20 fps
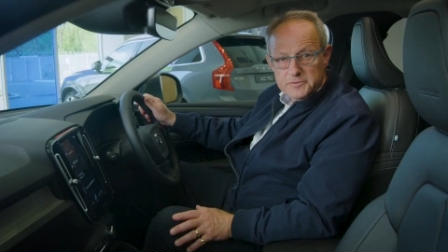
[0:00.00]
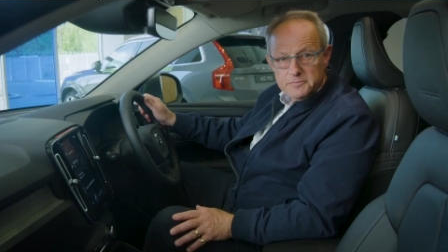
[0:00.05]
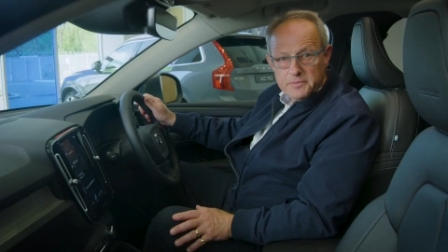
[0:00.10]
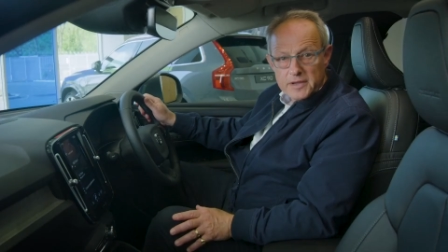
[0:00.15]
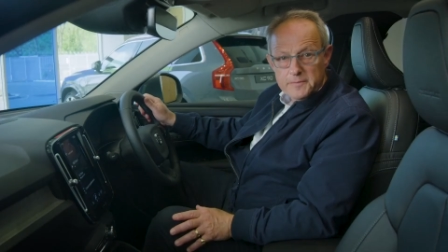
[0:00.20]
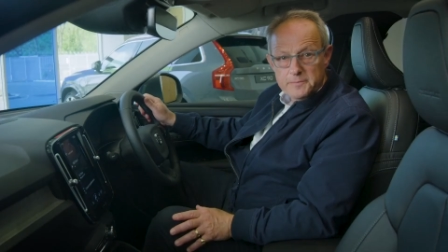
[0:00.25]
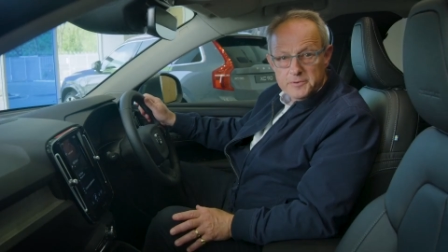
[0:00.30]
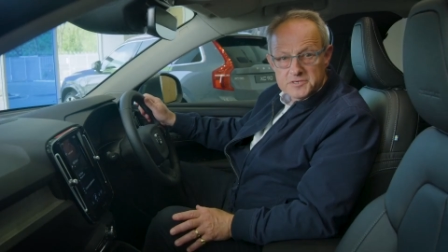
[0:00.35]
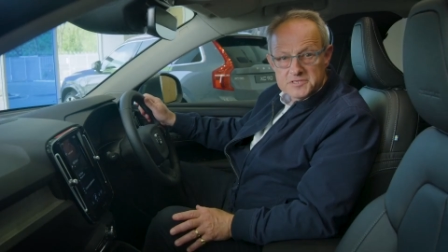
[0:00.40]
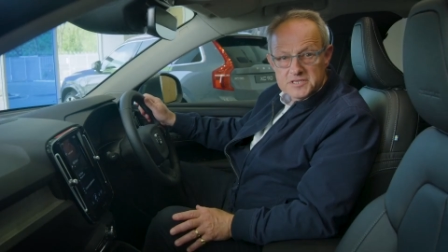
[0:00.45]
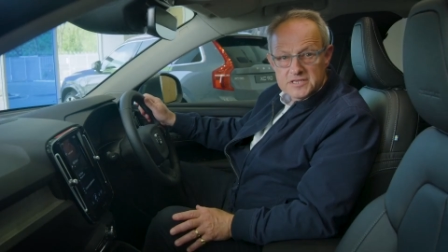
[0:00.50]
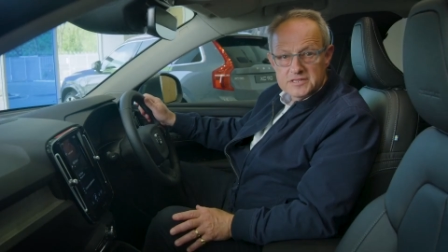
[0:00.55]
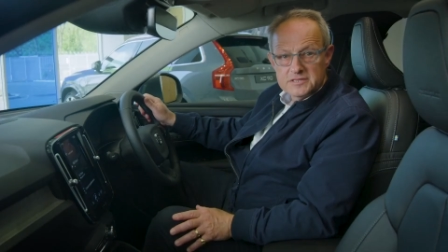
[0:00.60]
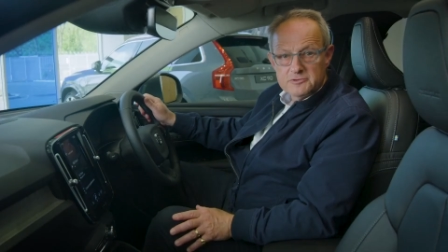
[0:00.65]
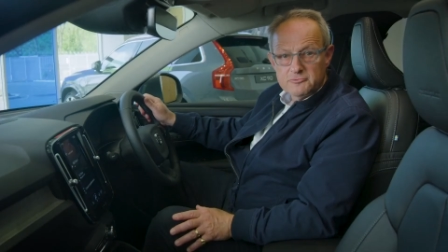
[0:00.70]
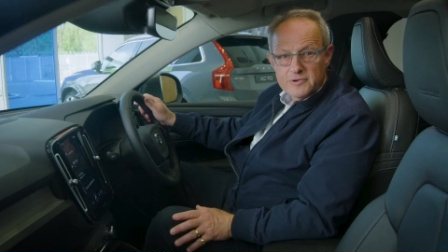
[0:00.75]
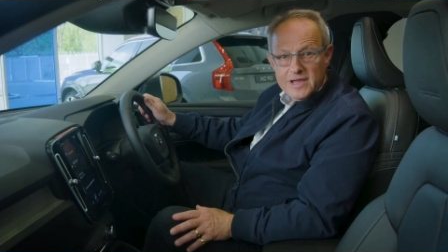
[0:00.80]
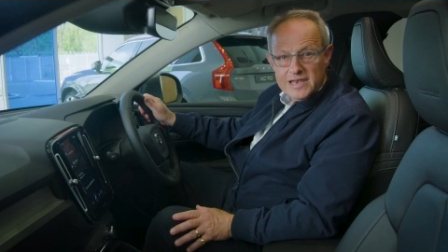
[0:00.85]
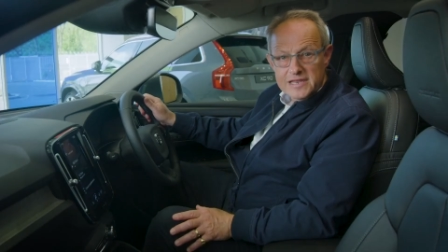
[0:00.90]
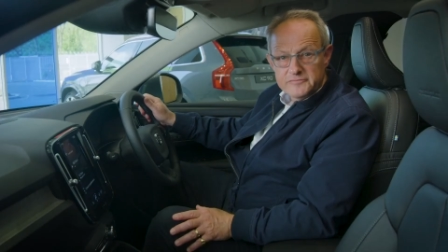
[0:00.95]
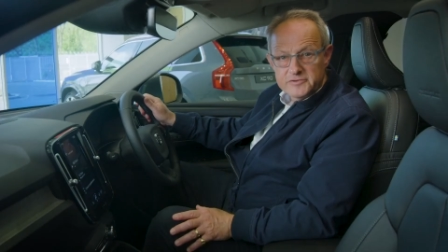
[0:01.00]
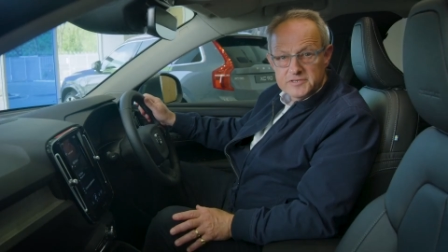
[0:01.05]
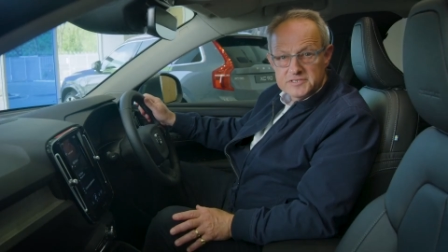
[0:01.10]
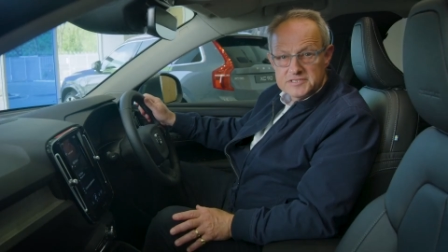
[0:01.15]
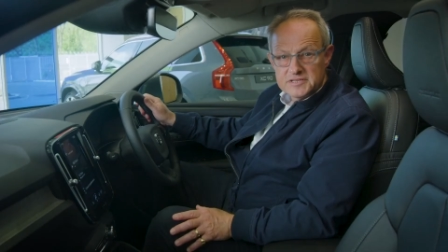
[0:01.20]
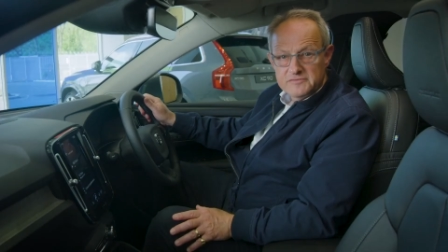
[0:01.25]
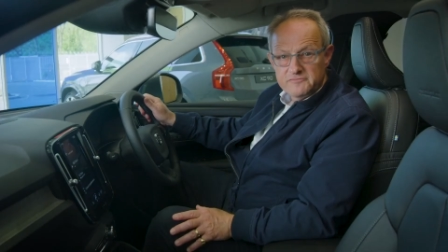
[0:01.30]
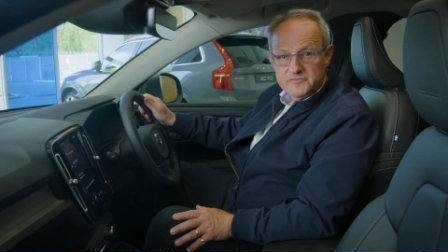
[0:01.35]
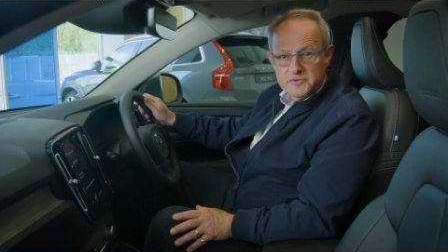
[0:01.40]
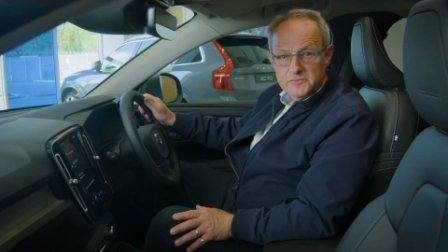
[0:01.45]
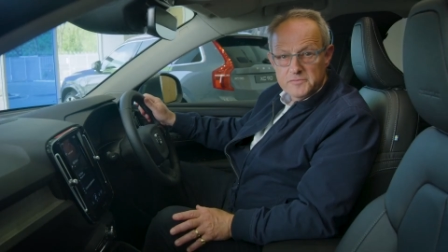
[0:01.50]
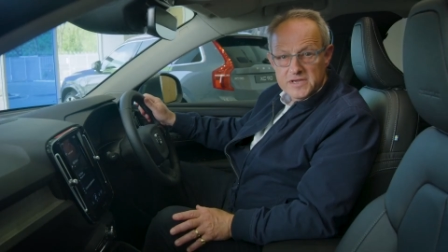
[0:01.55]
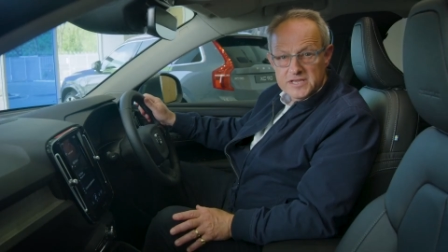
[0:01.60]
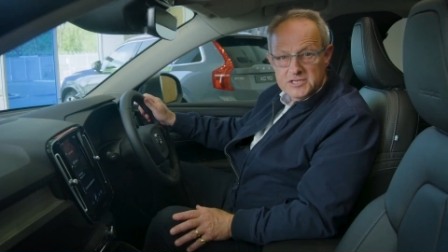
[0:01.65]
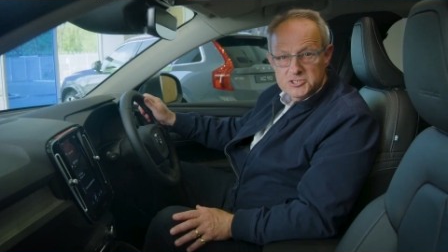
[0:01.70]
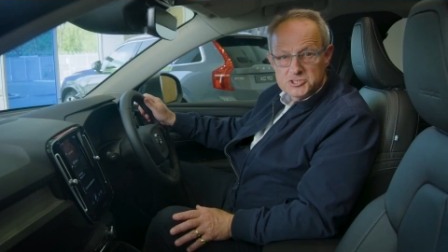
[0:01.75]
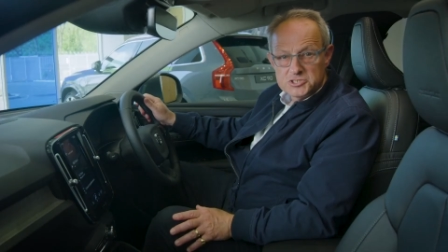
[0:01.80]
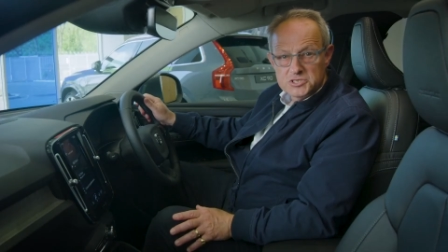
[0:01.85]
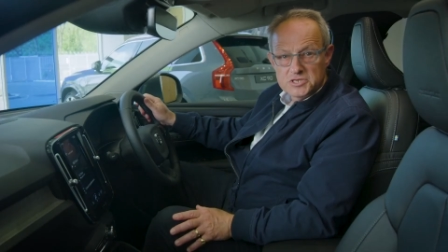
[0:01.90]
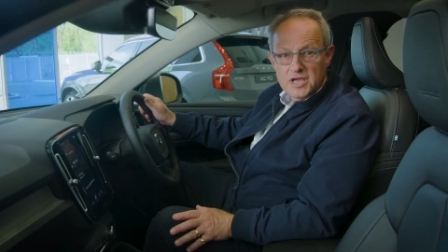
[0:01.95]
by putting the relevant
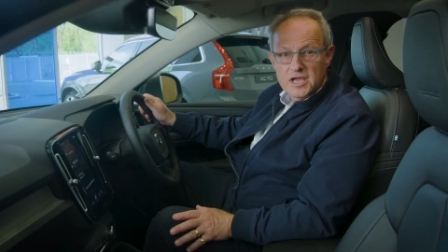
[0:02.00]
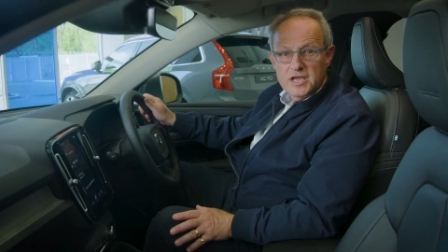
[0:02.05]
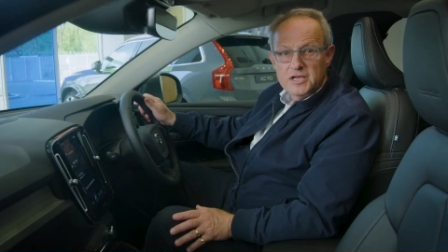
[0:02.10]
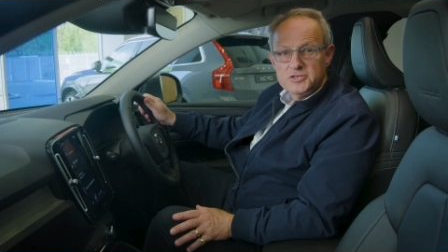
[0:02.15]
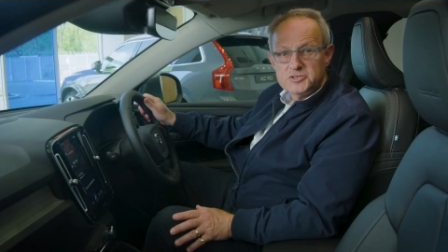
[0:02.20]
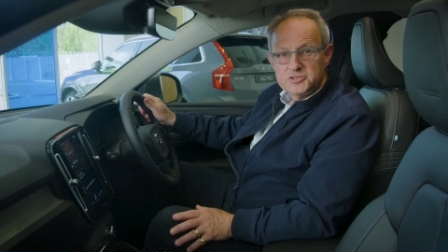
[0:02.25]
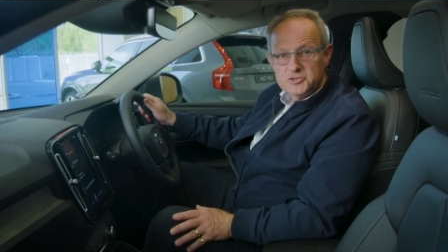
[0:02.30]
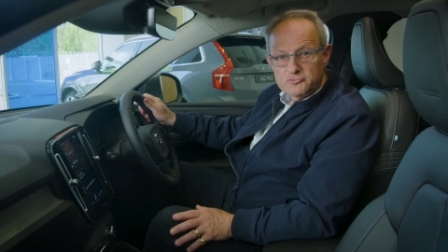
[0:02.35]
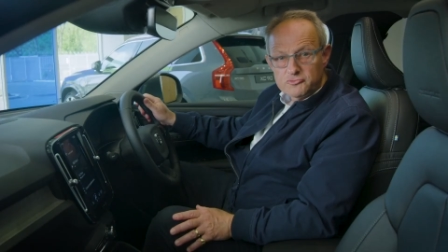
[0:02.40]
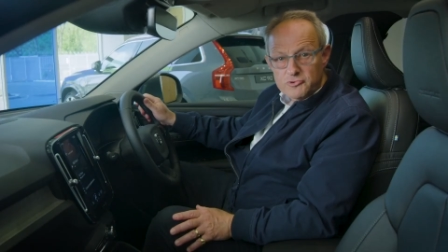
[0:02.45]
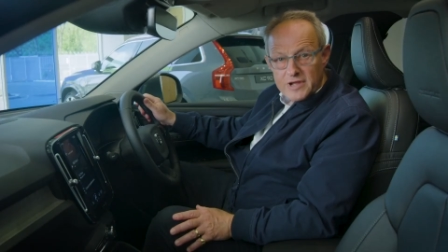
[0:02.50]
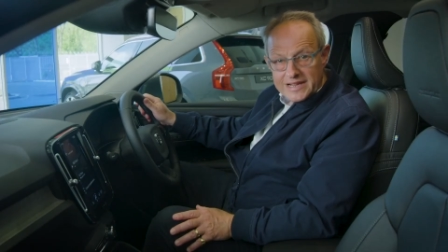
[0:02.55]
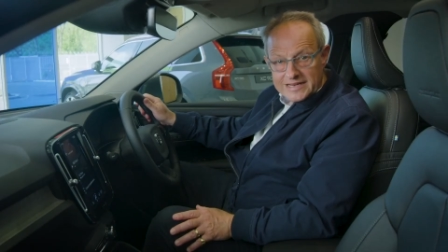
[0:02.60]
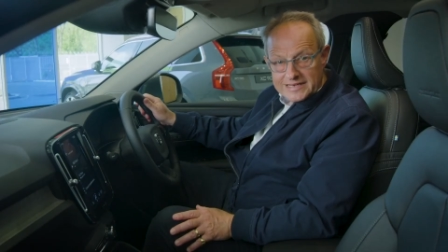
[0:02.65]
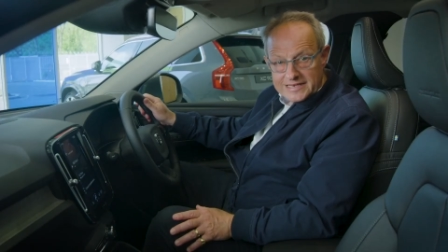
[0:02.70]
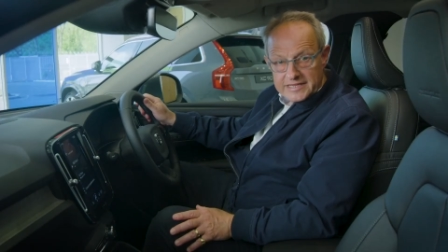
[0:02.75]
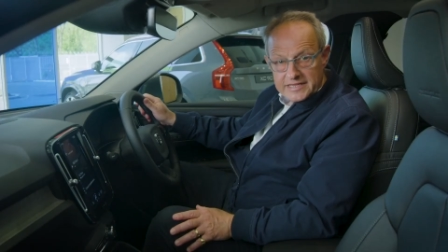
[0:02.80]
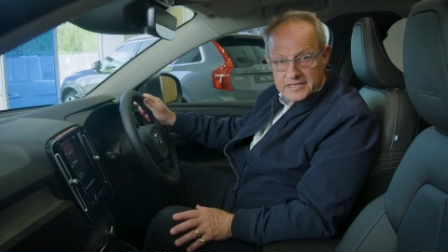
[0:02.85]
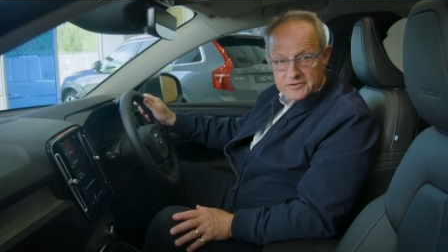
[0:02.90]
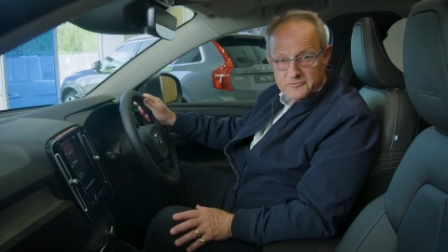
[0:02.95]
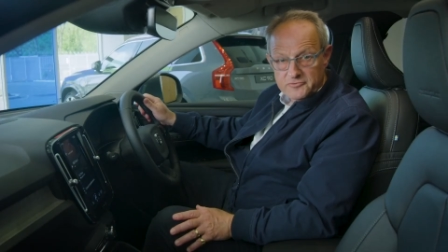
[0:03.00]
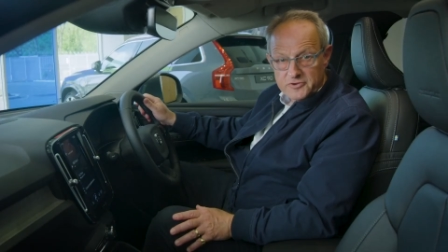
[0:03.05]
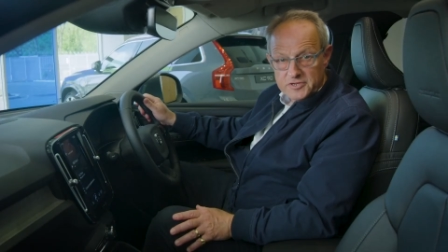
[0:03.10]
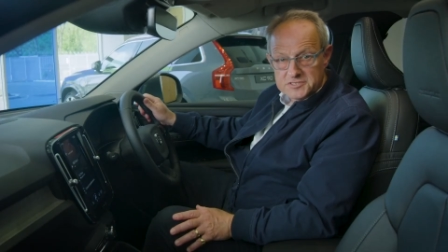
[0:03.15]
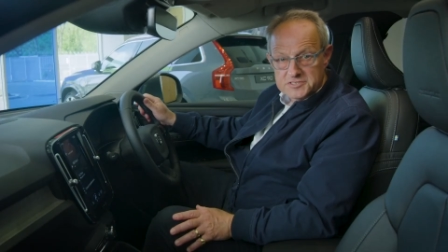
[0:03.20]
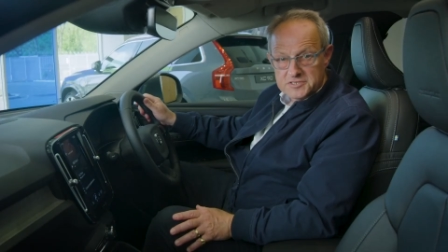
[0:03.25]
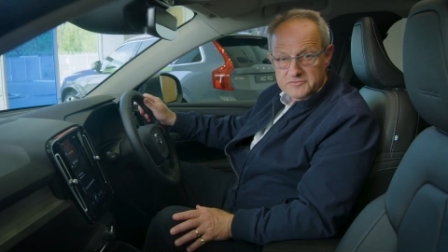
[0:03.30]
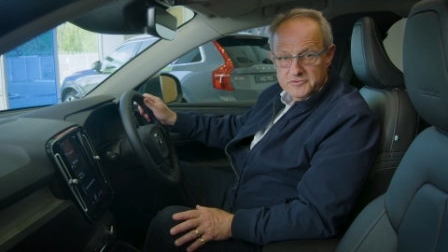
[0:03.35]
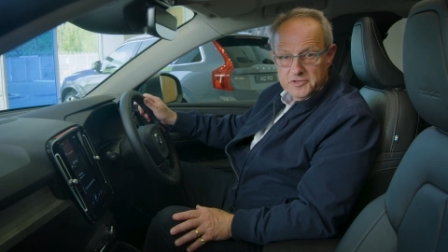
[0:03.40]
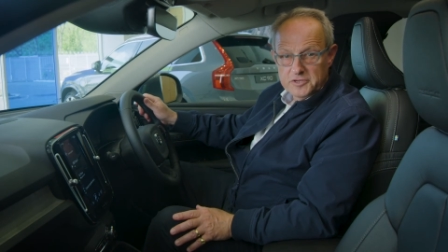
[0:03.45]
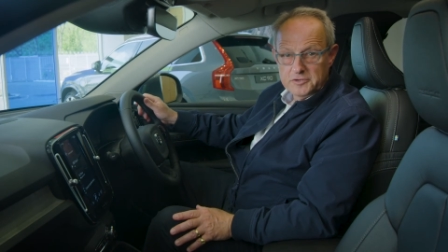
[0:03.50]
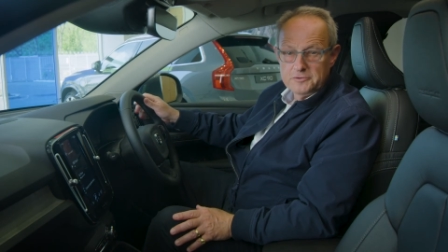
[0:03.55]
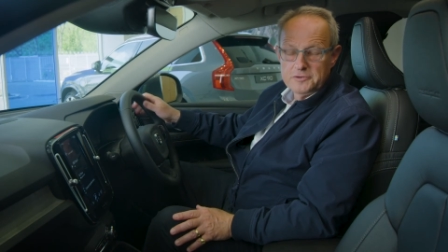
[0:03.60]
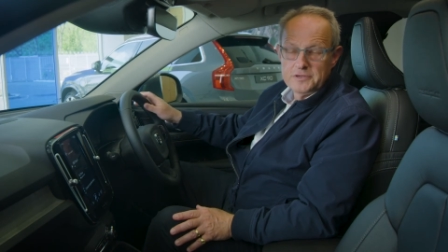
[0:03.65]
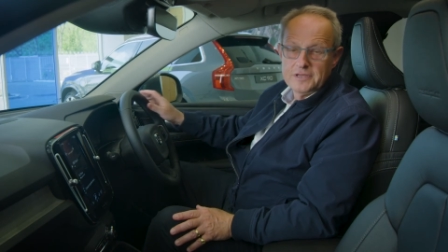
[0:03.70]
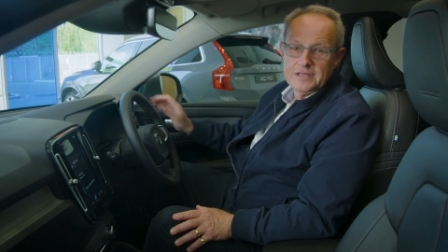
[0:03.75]
information directly in front of you